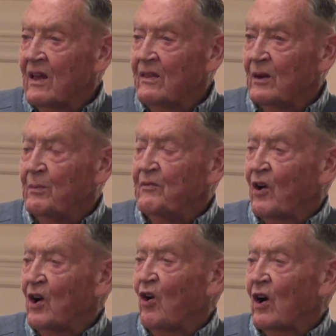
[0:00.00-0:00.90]
that it would be
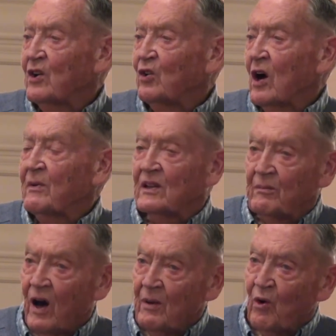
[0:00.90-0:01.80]
very hard to talk about the
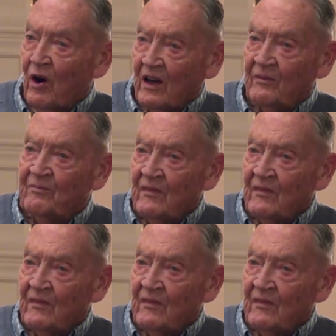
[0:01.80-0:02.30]
bond market